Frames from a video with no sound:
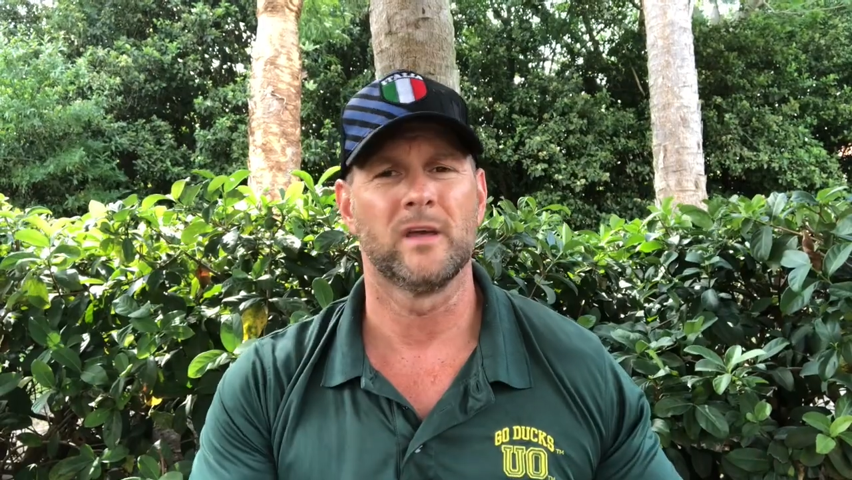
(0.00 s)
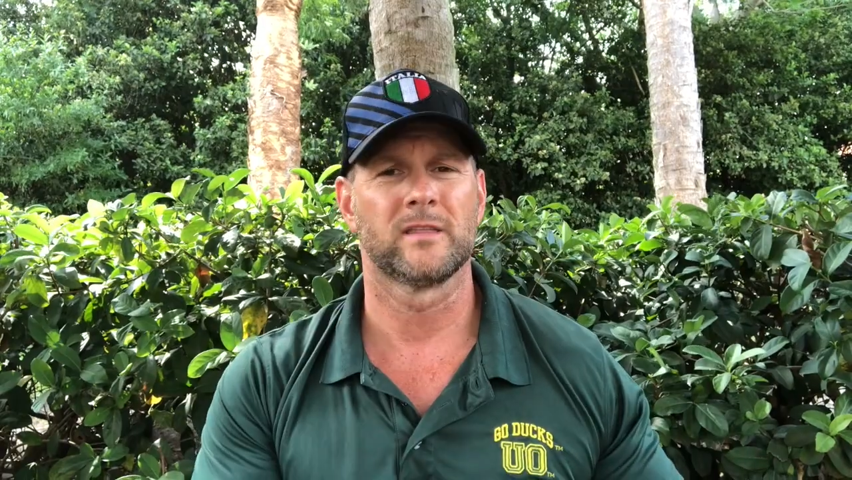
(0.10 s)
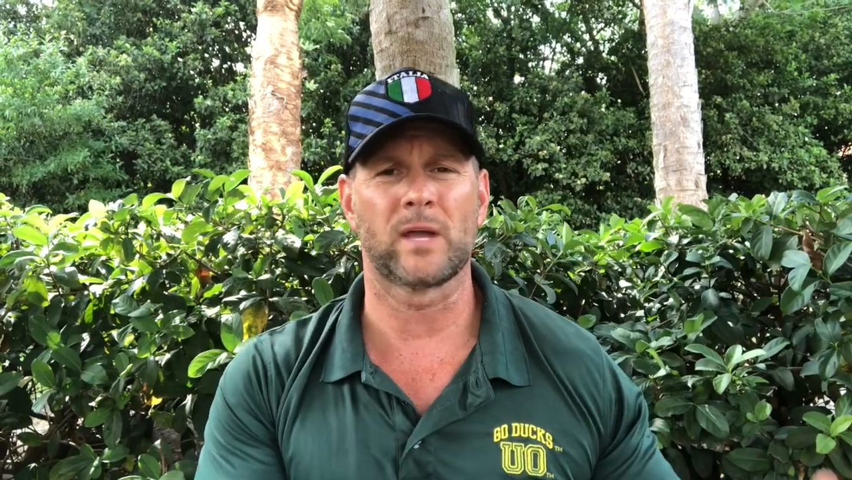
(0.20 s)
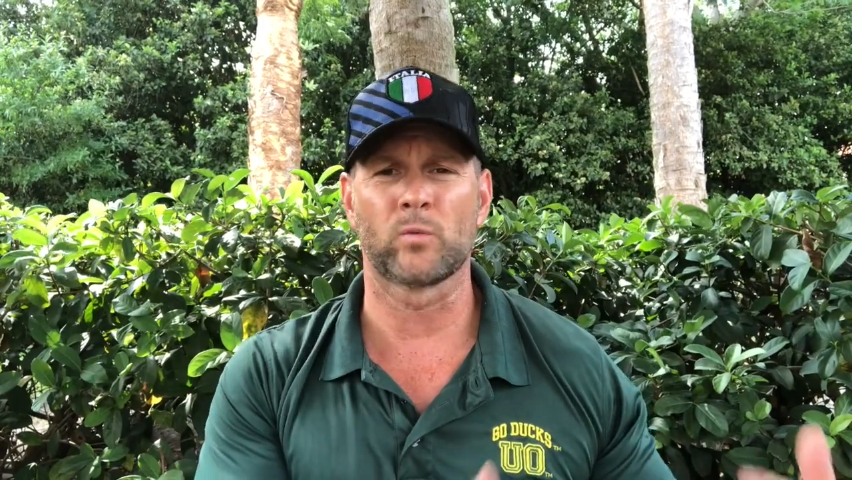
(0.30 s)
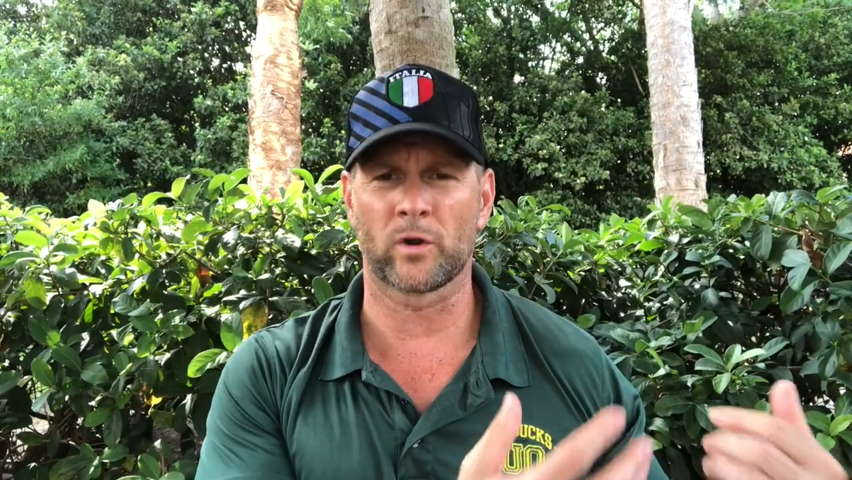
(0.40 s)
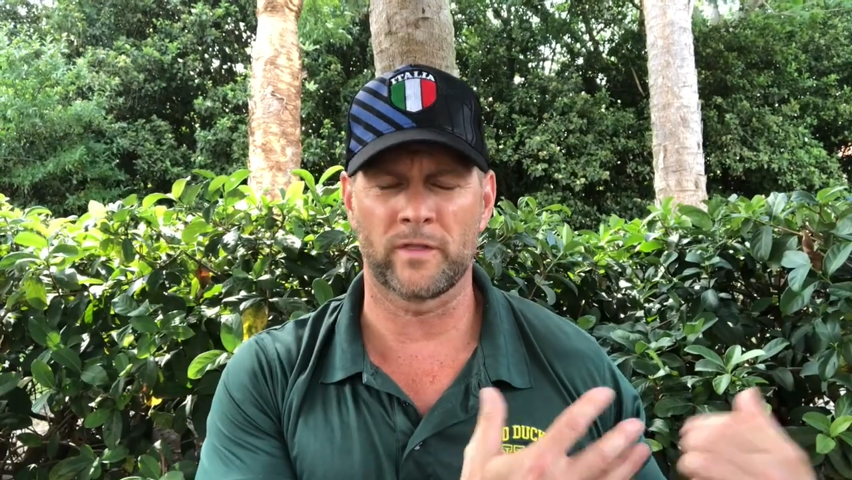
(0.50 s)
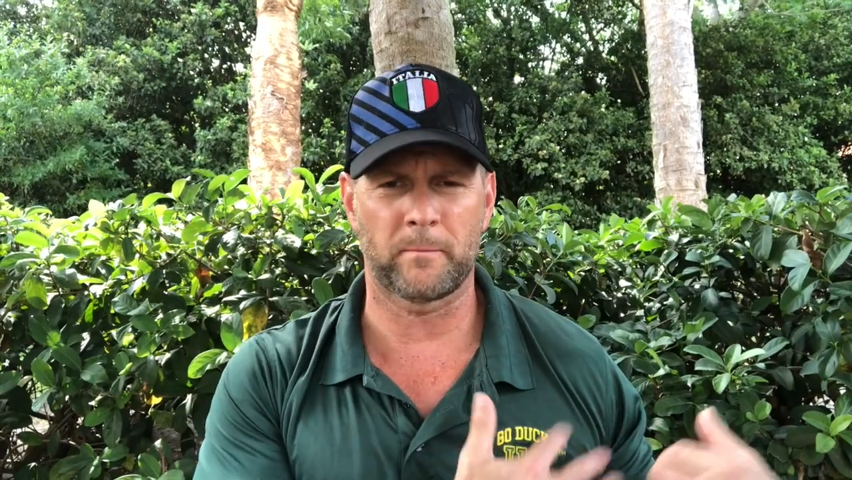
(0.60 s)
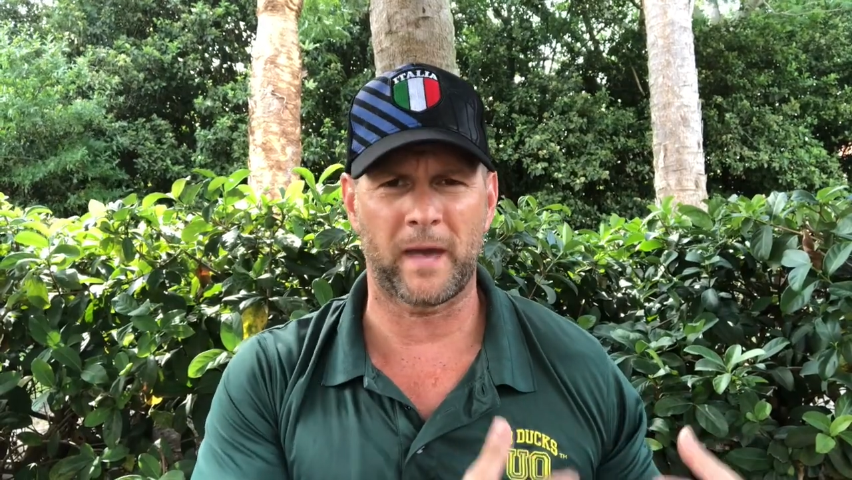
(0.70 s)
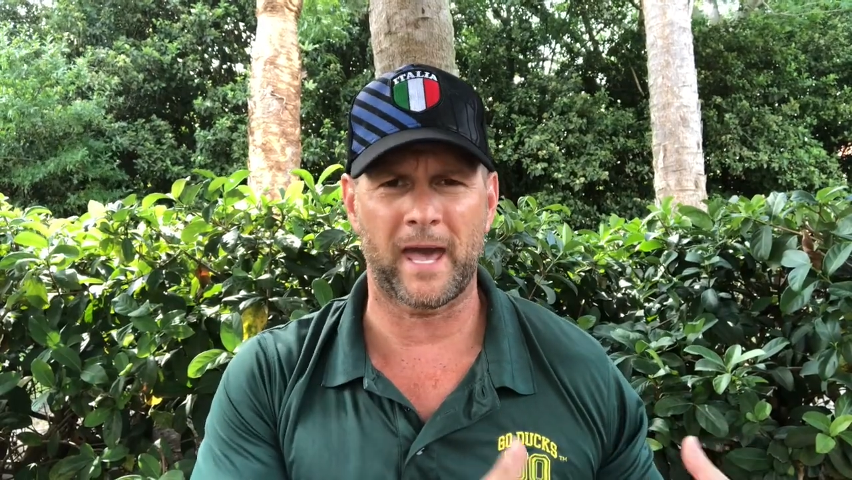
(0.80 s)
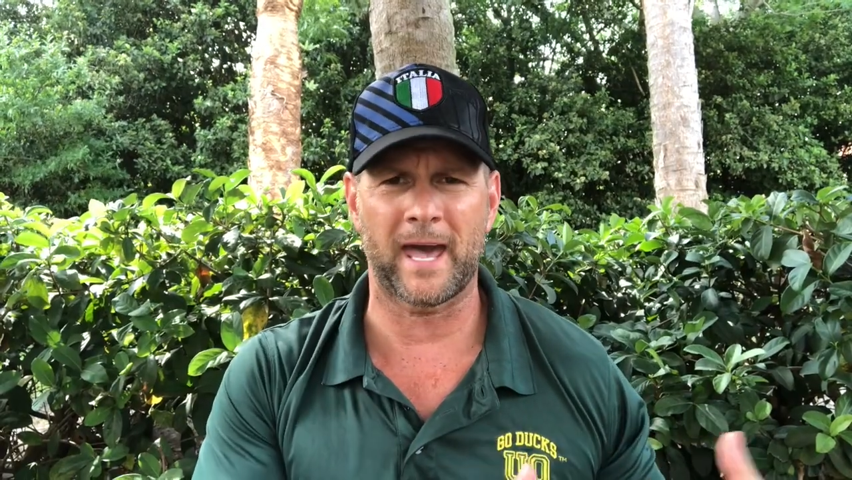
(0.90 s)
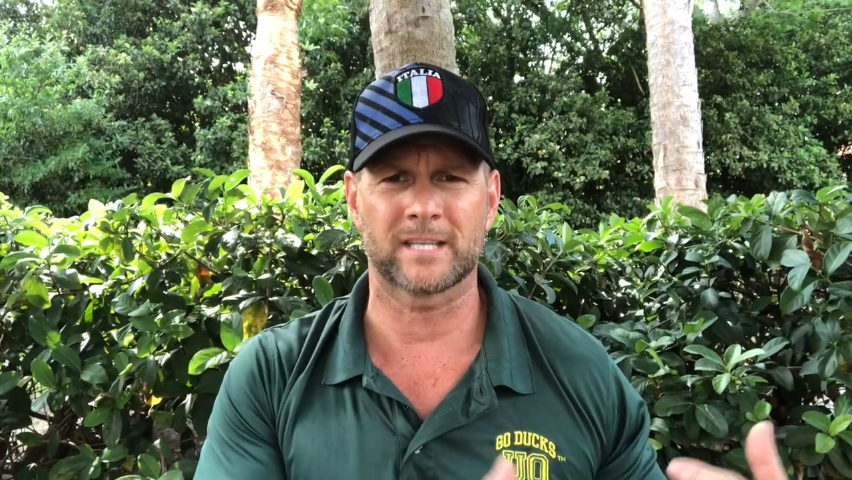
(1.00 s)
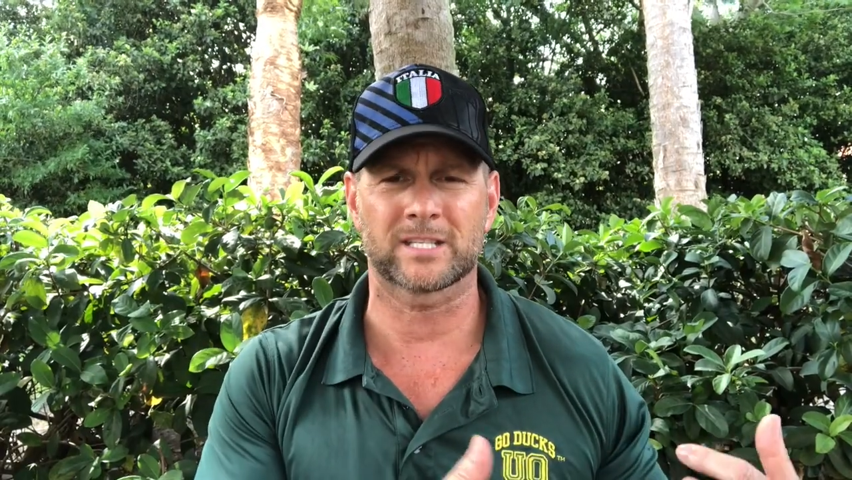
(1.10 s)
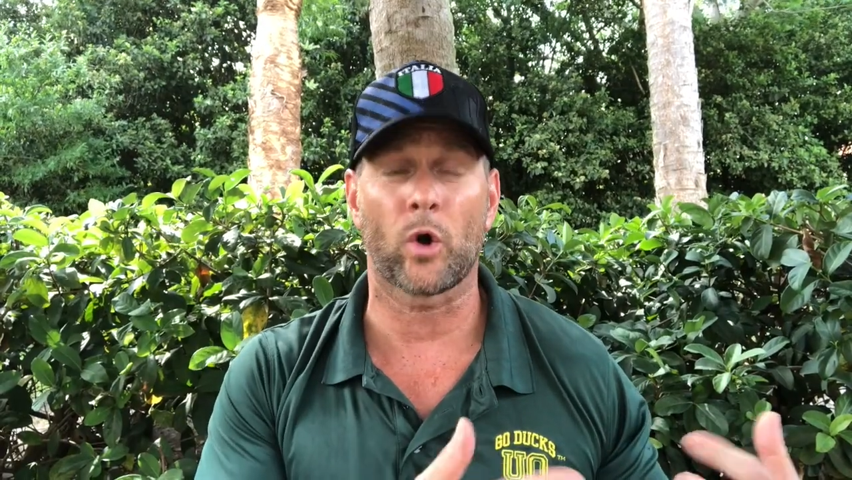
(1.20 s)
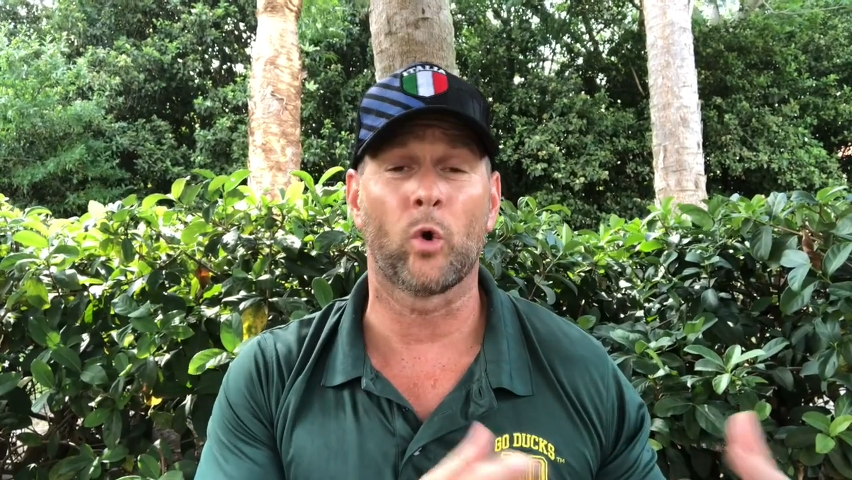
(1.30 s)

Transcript: they weren't in the past,